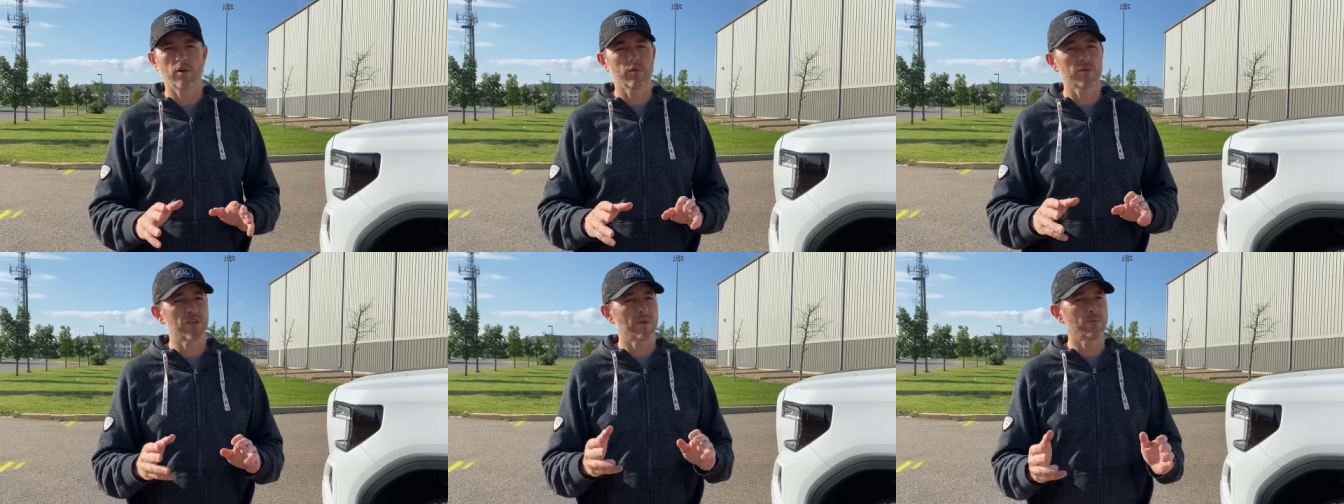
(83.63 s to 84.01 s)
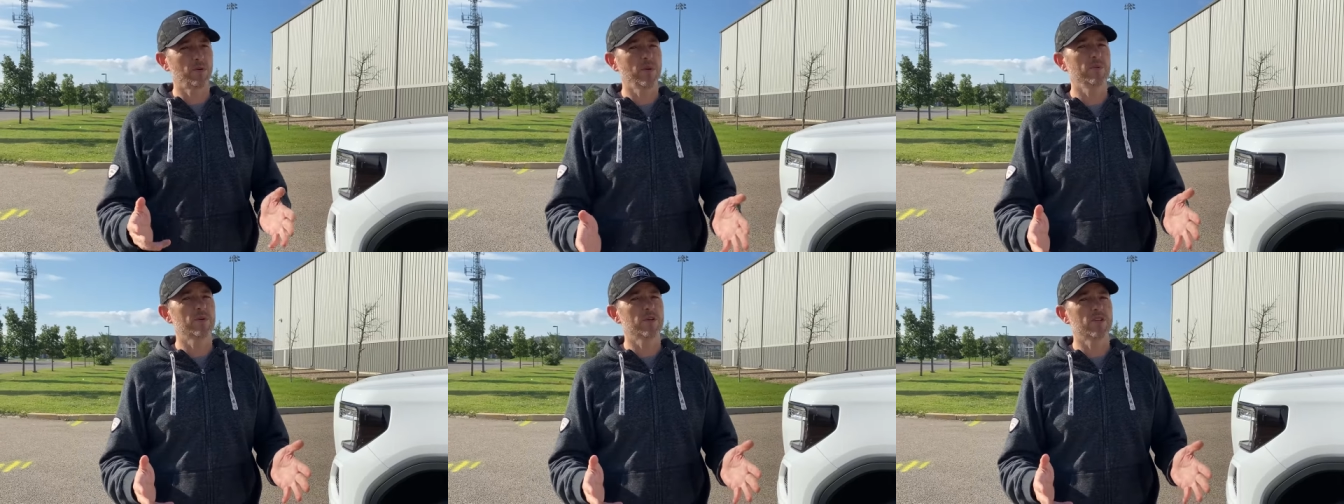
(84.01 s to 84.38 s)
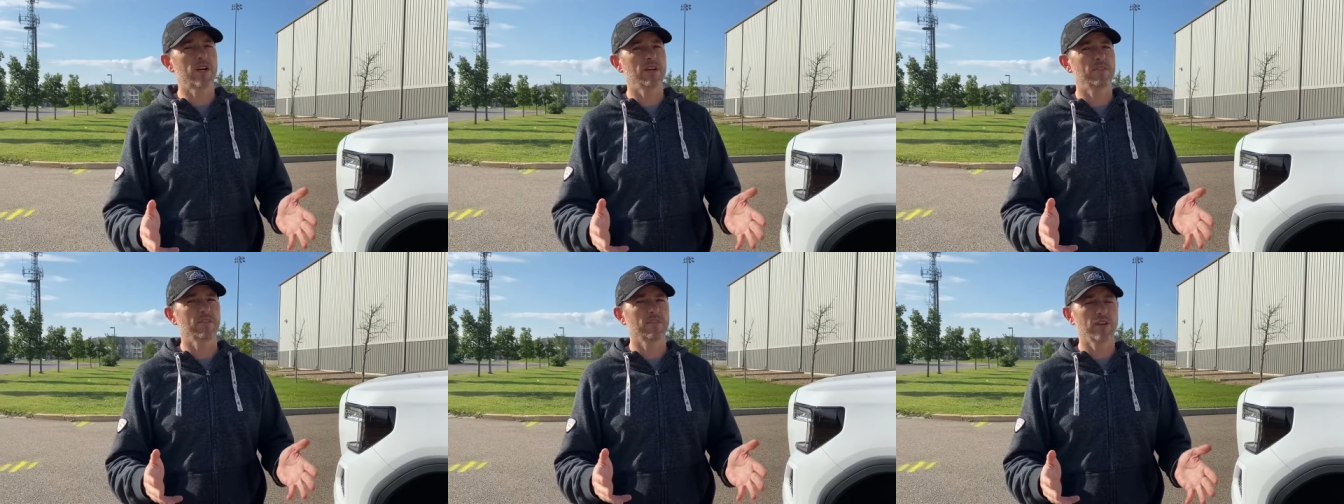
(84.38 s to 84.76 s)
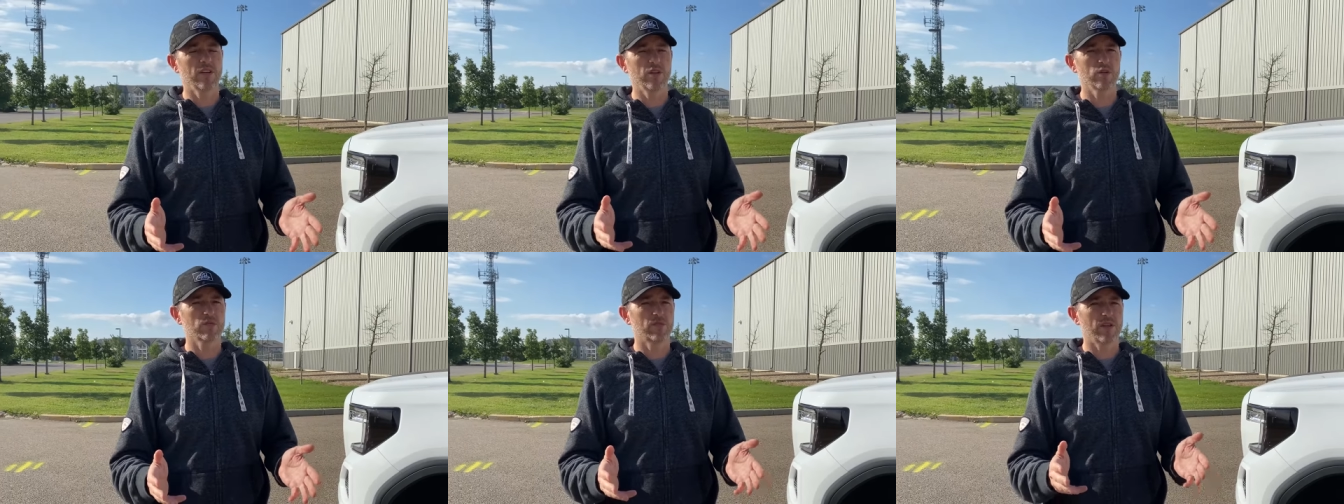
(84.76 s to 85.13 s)
which I pretty much have a
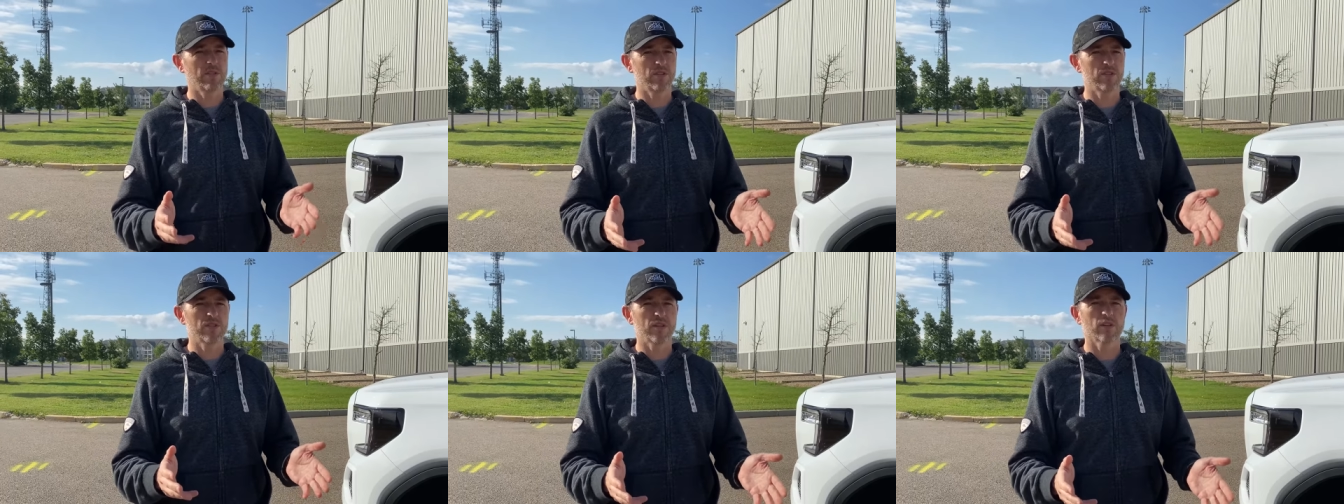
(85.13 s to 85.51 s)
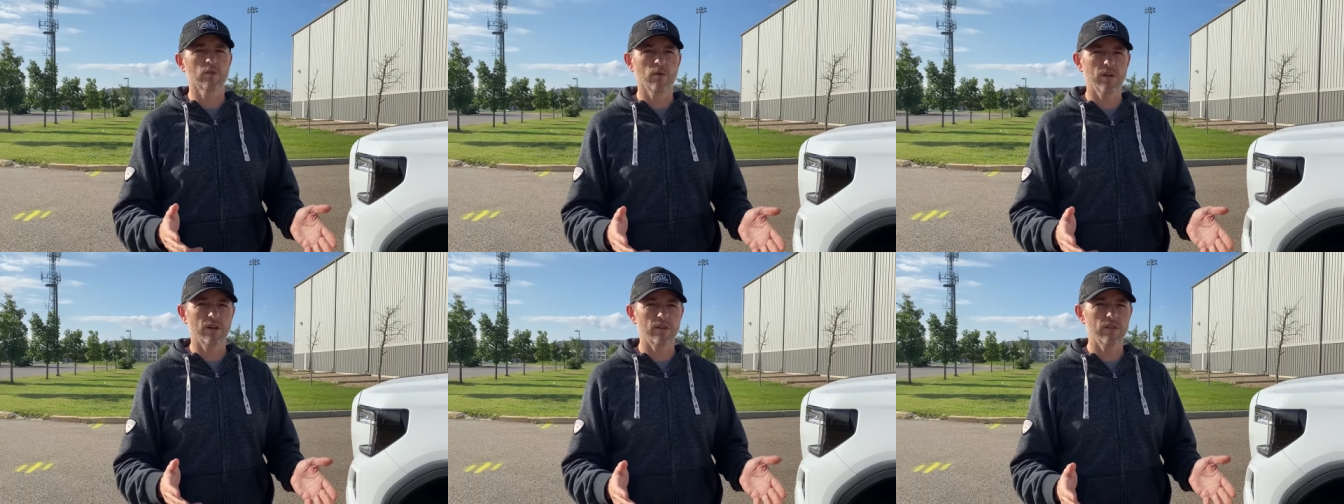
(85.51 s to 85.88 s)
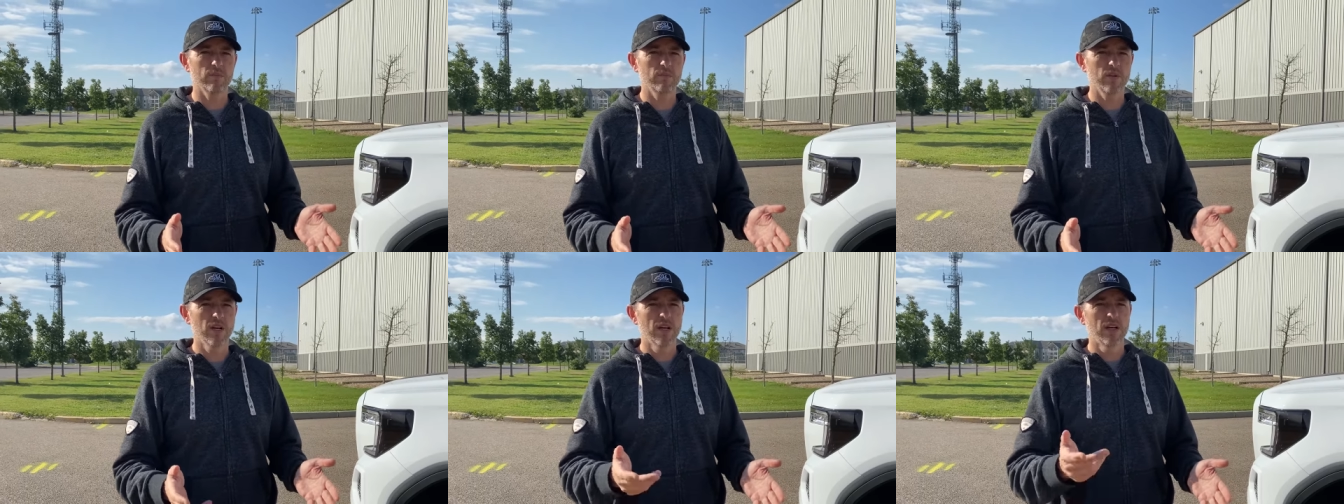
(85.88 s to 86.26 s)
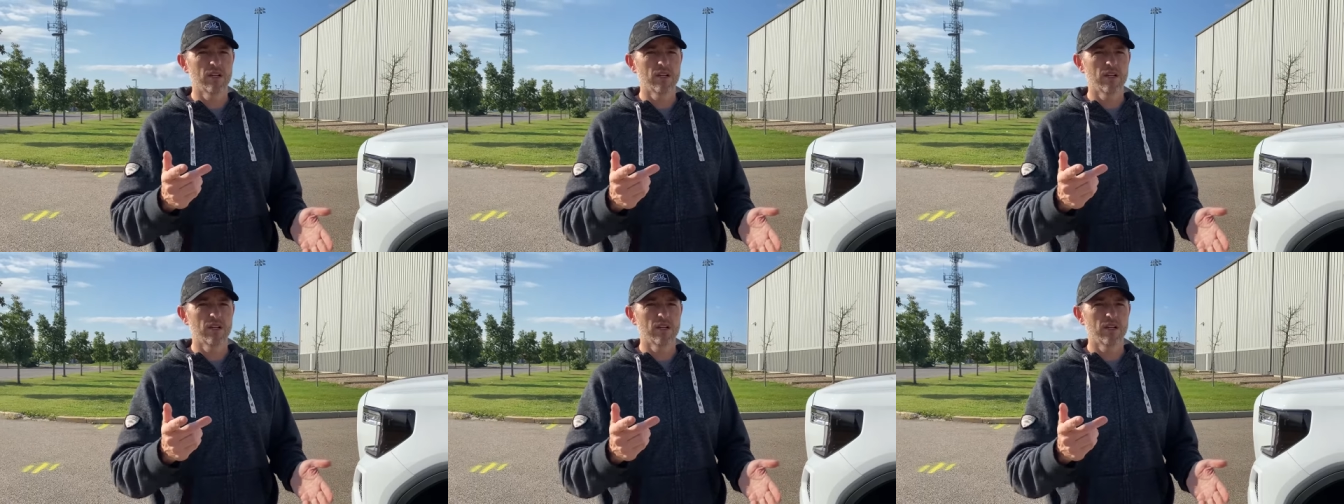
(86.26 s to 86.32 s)
video for every single one of them.